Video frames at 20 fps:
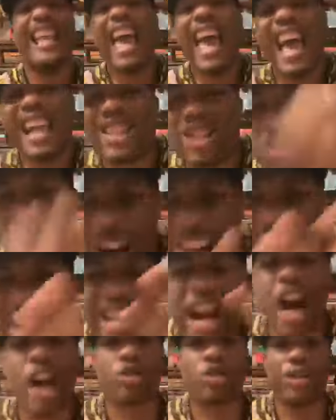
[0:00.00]
as great
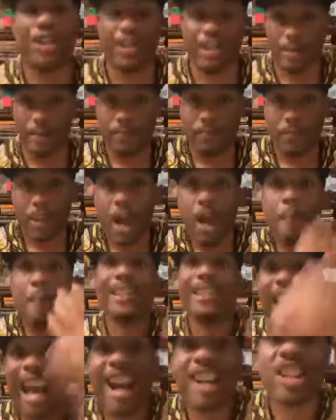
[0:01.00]
countries.
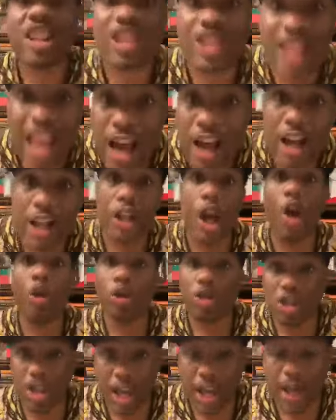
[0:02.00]
But they're stealing your
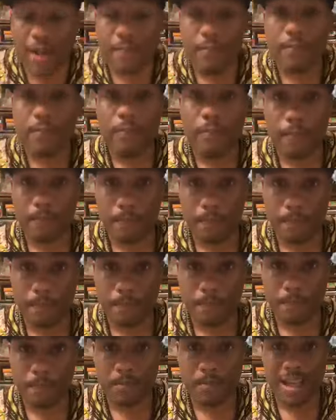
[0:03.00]
shit.
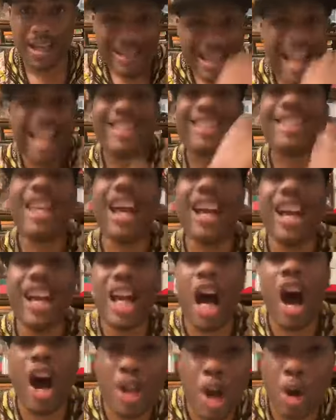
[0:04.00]
They stealing
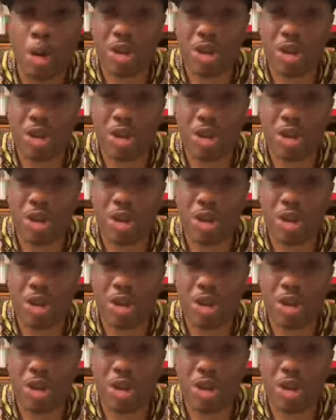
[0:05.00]
all your